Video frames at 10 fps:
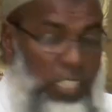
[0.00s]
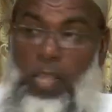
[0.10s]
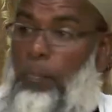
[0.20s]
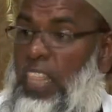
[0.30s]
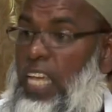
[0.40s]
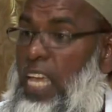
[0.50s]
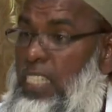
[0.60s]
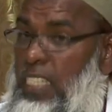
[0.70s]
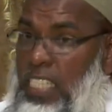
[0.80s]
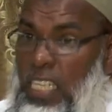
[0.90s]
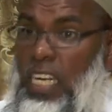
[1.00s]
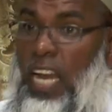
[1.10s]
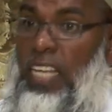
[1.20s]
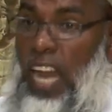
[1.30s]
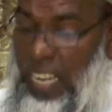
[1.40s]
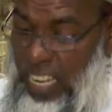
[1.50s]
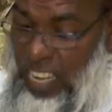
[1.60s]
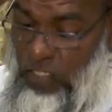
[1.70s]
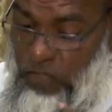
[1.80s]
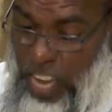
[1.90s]
something internal in an
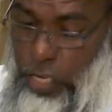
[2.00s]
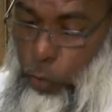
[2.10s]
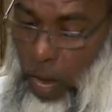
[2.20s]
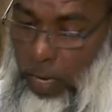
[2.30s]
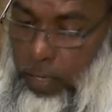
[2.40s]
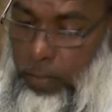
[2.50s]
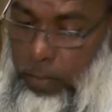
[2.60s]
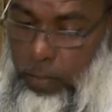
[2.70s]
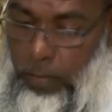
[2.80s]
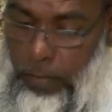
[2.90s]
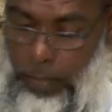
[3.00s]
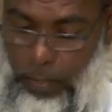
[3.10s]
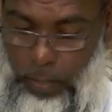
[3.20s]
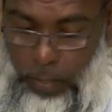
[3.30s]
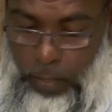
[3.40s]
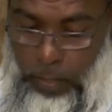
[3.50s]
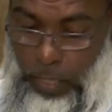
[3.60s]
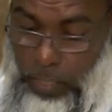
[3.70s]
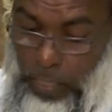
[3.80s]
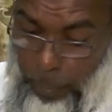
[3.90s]
individual.
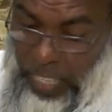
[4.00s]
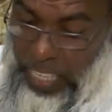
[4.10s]
It's something